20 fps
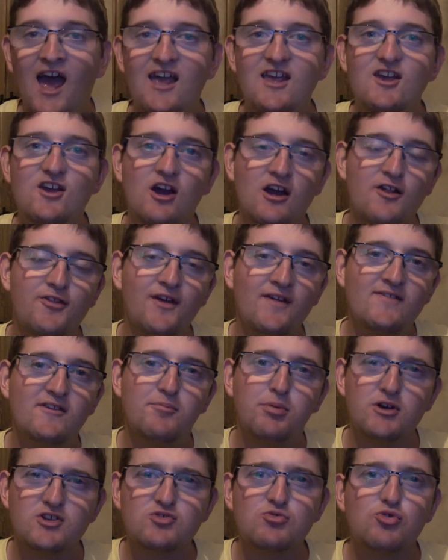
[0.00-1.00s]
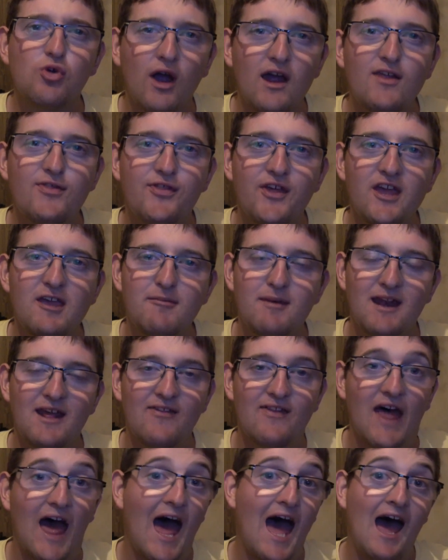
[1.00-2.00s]
you have got to think they have put some great theming
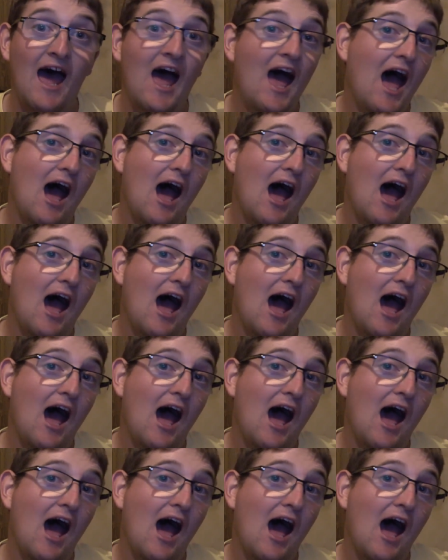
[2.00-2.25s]
in there.